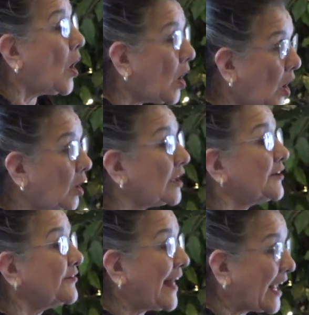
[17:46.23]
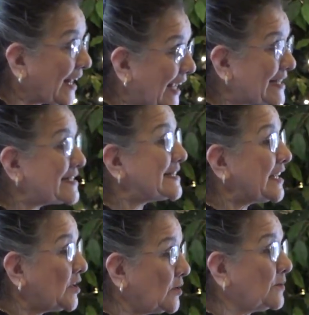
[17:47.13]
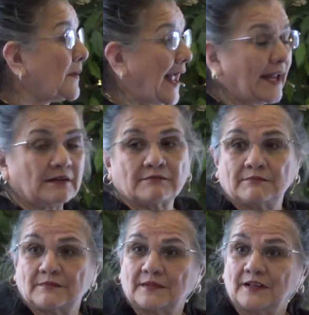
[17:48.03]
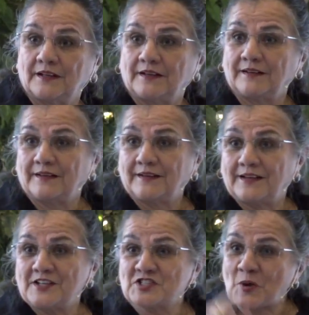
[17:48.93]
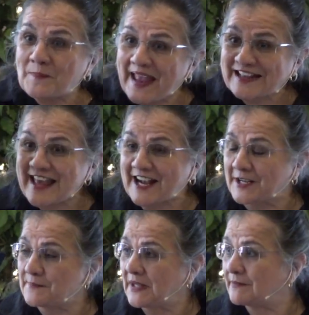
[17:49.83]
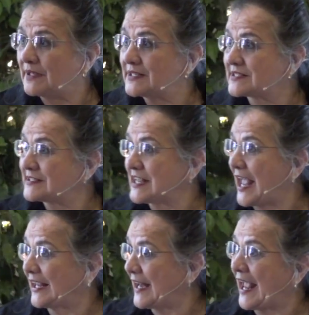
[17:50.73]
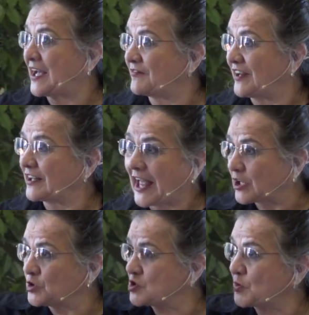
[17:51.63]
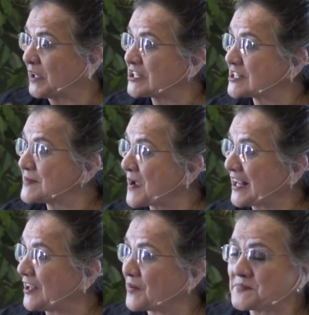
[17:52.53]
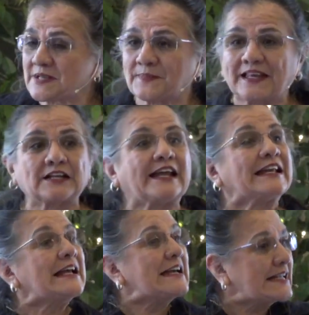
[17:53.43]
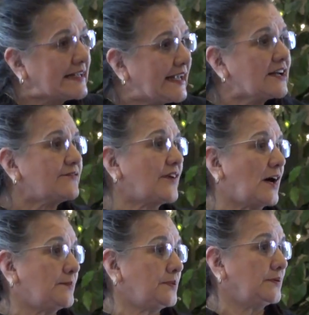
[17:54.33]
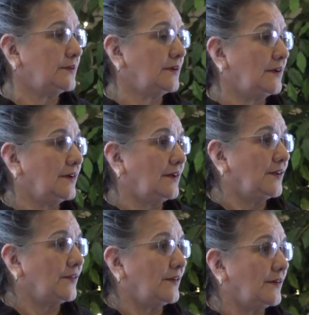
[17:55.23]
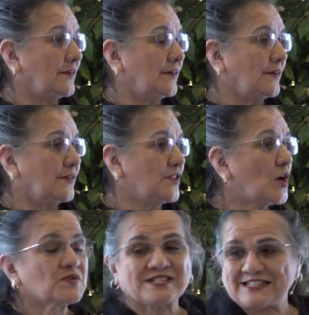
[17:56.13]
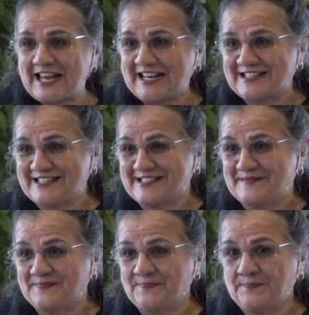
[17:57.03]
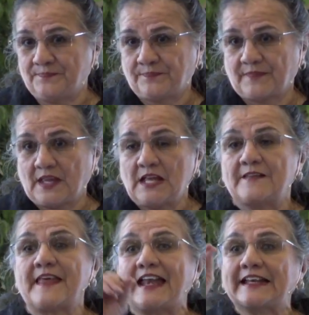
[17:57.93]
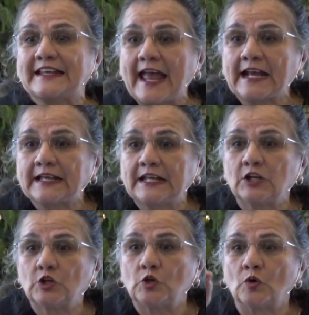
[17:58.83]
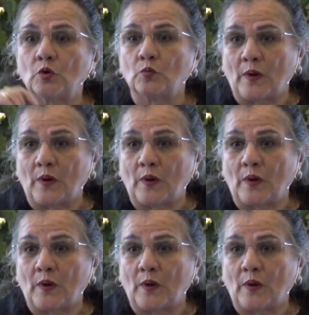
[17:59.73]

all of that gets in your way. So make that commitment today in Advent. Like you so easily might give up something, and give up those things that get in your